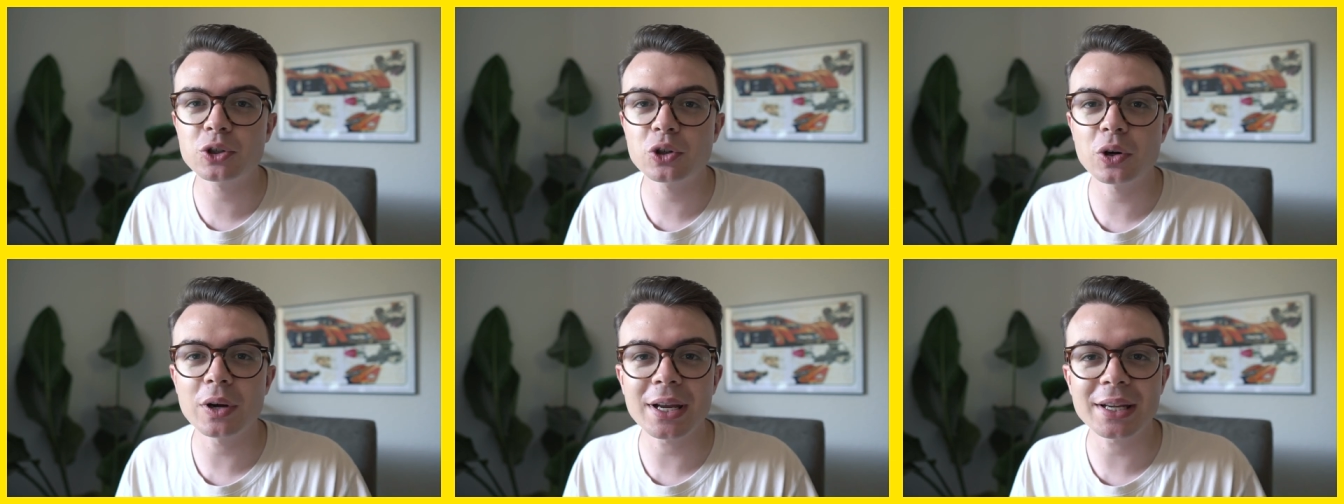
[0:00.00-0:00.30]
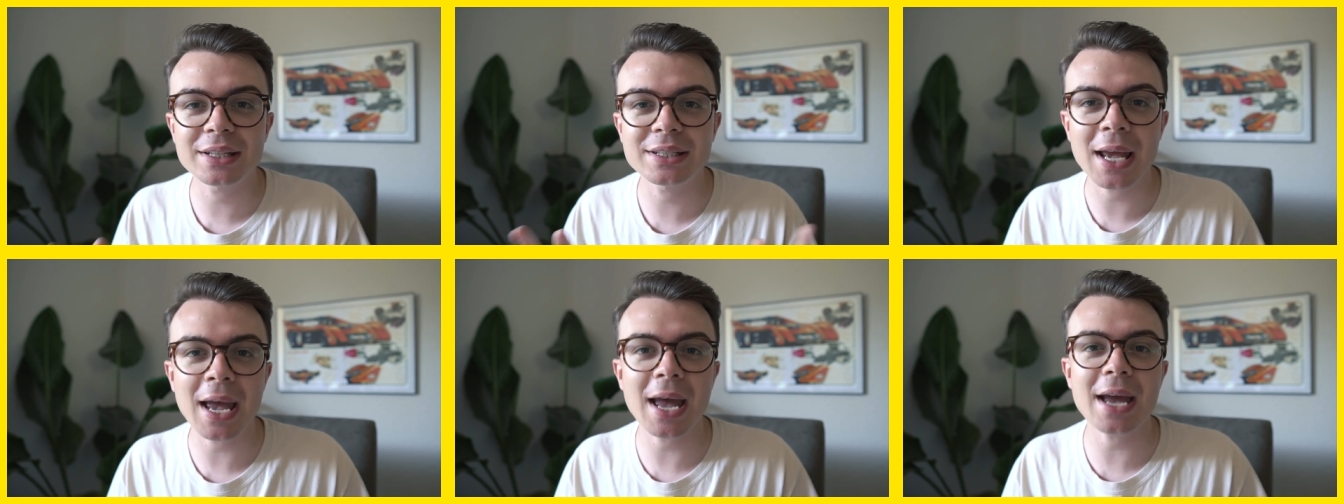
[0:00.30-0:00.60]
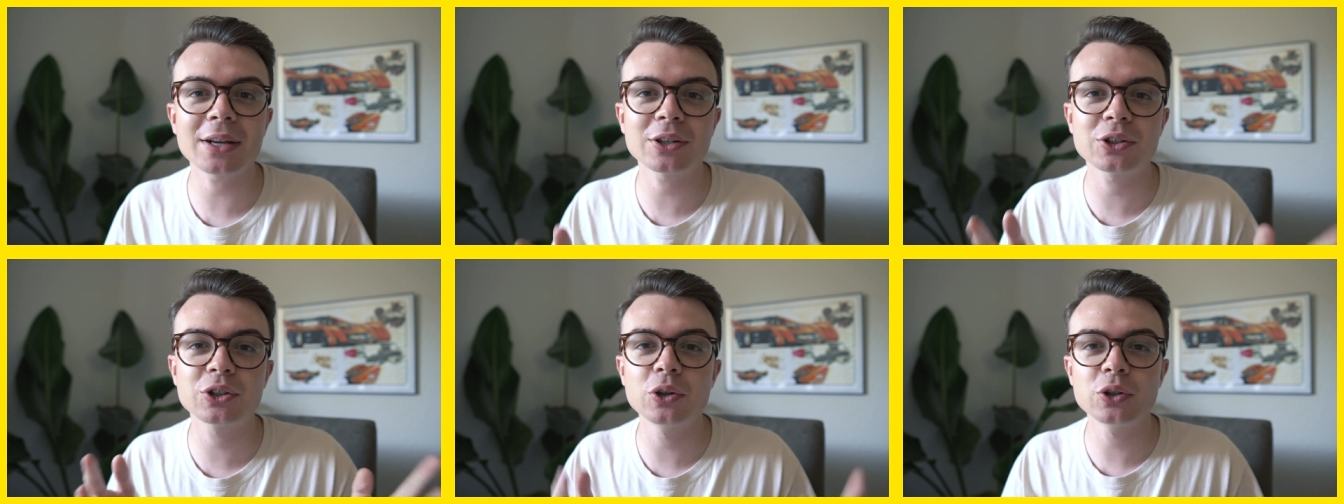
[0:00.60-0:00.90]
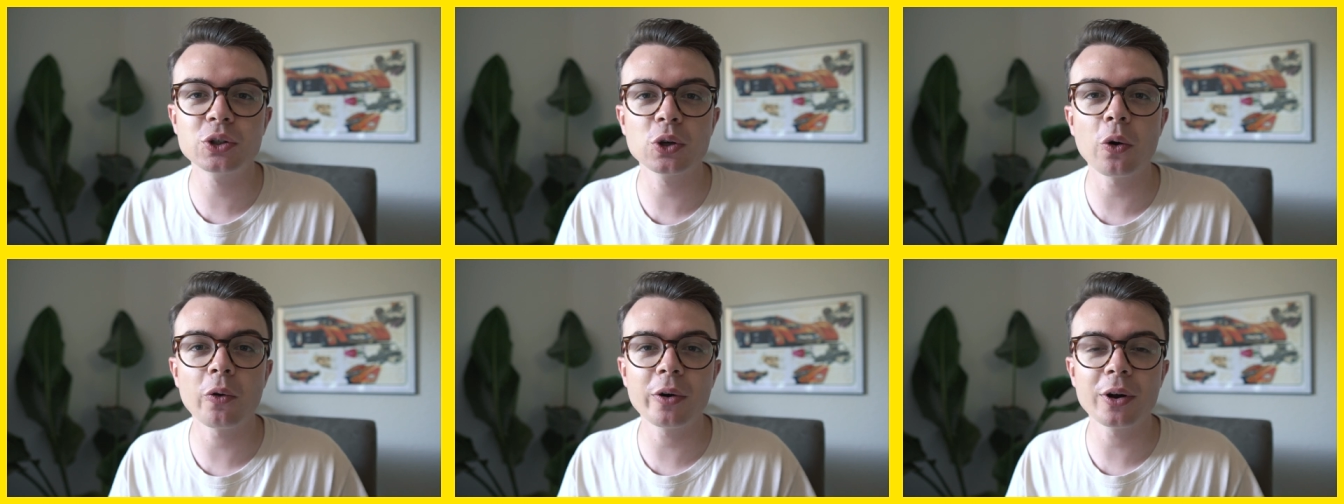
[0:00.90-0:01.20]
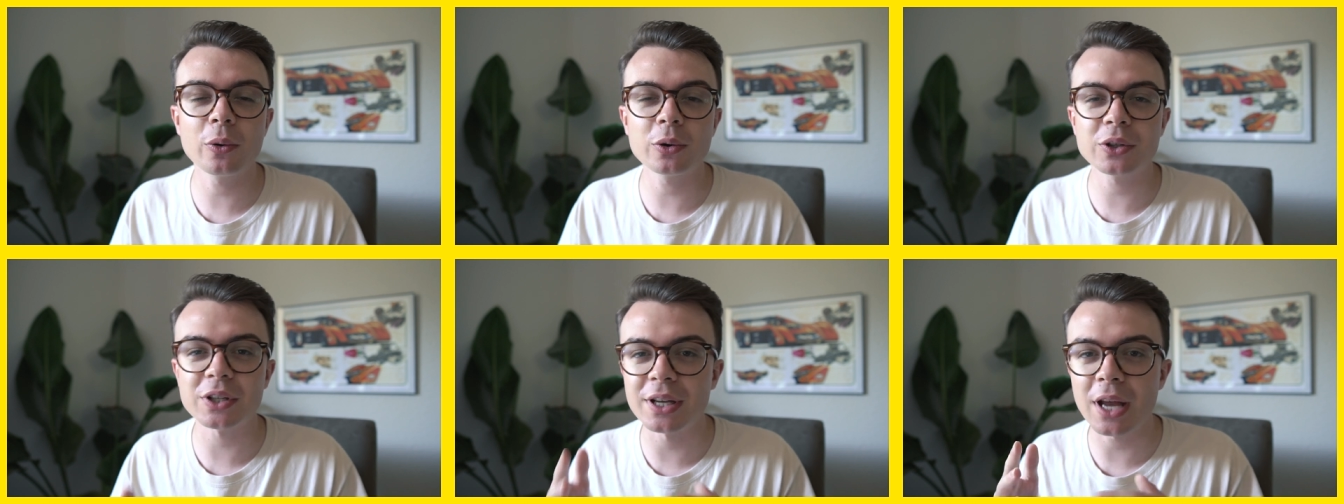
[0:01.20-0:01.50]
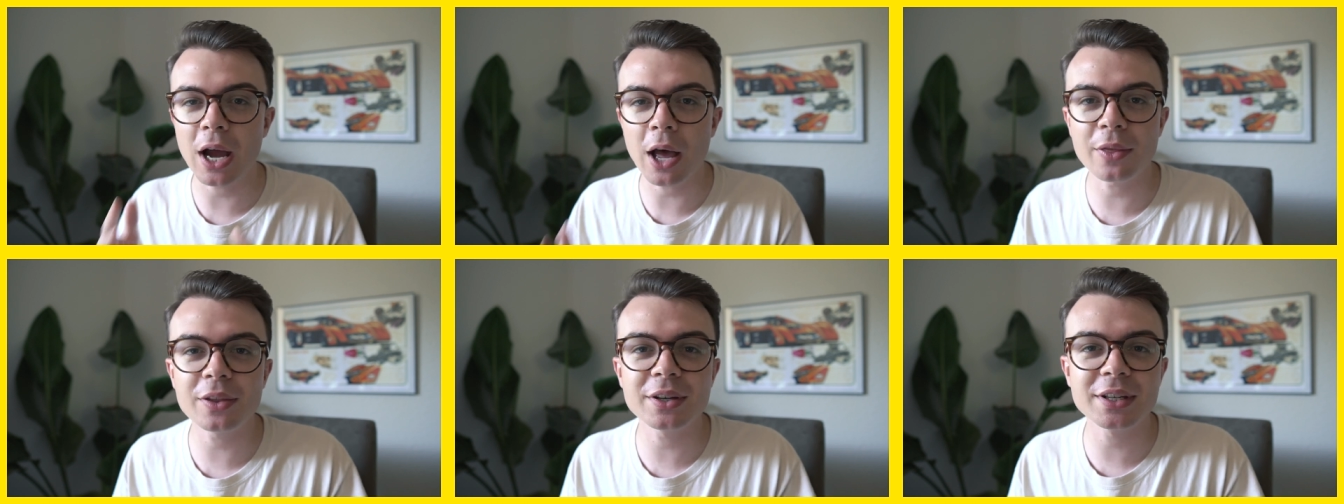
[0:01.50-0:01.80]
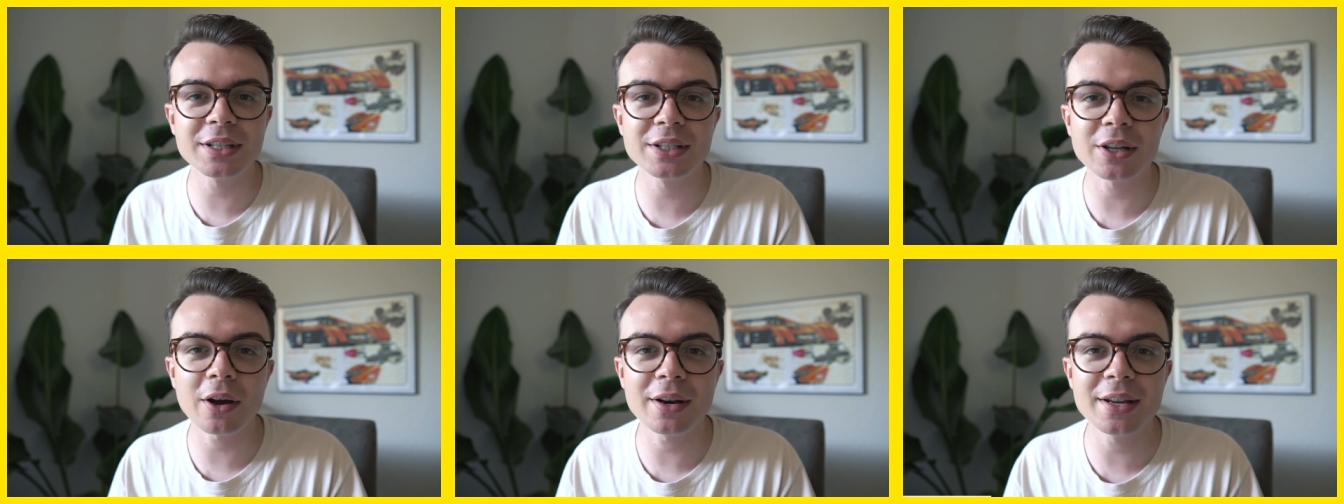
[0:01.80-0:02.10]
tricks, hacks, tutorials, and other
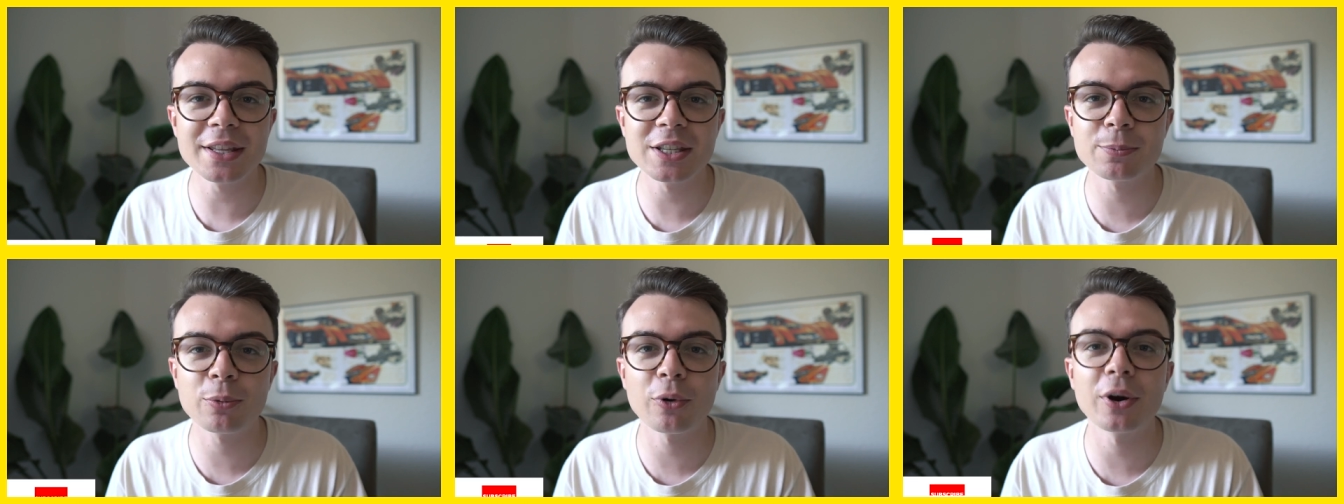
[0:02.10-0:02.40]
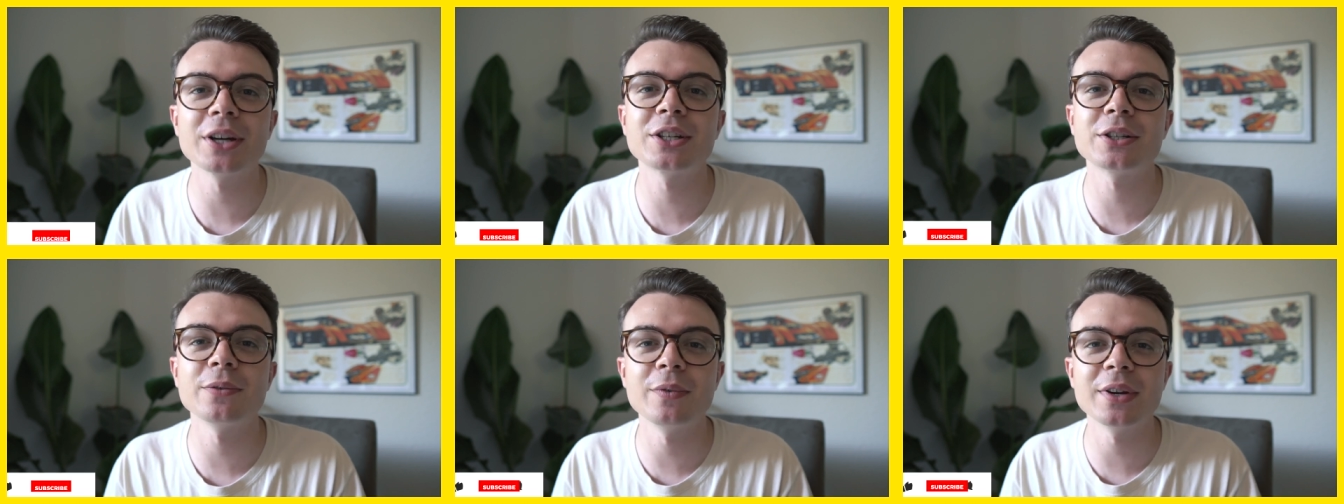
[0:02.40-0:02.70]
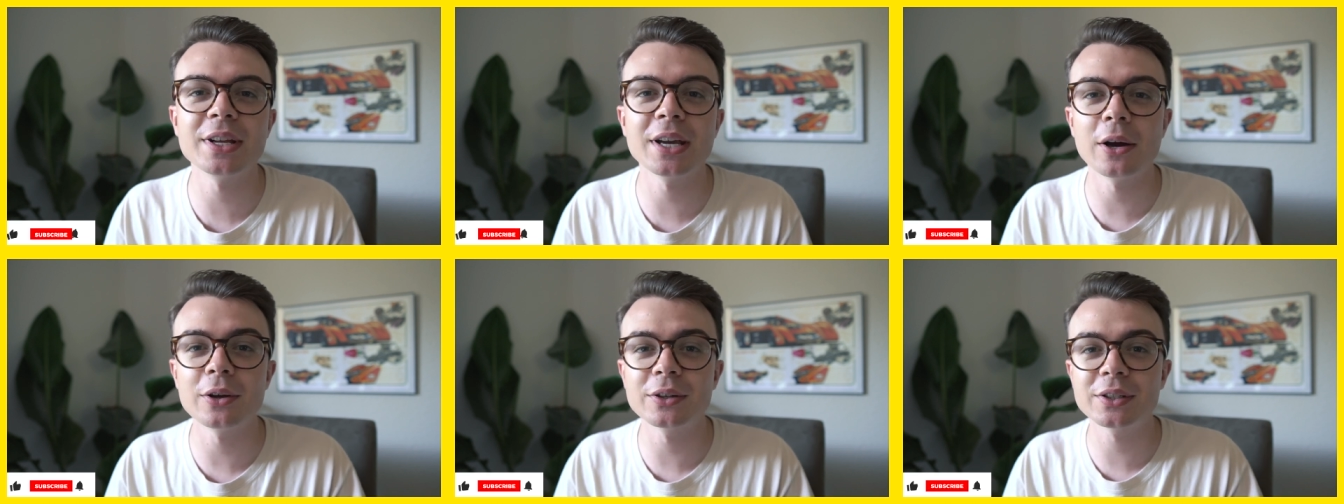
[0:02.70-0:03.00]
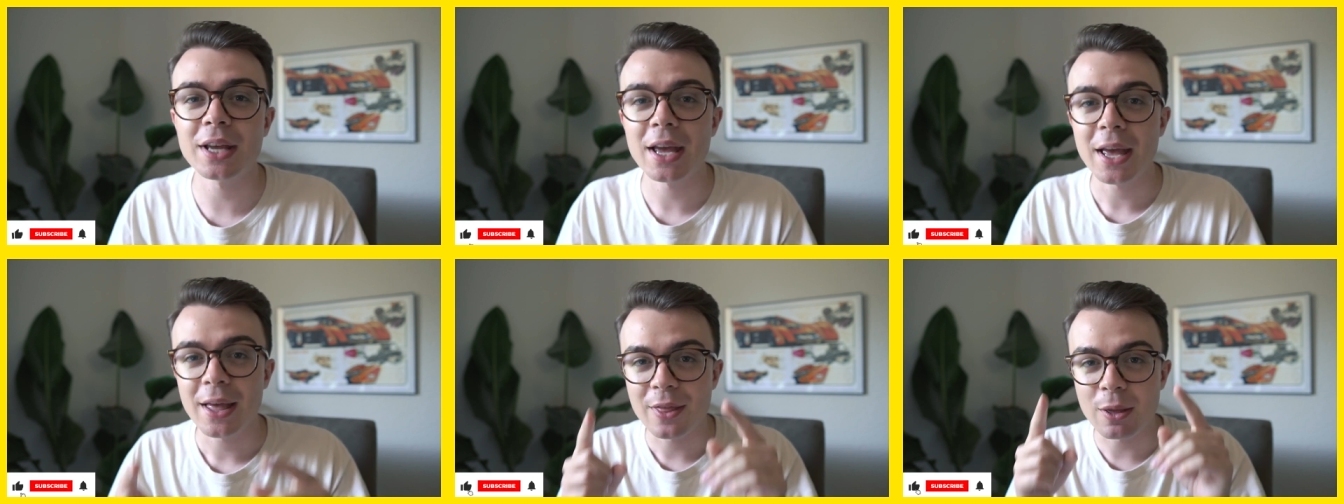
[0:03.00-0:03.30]
design inspiration videos,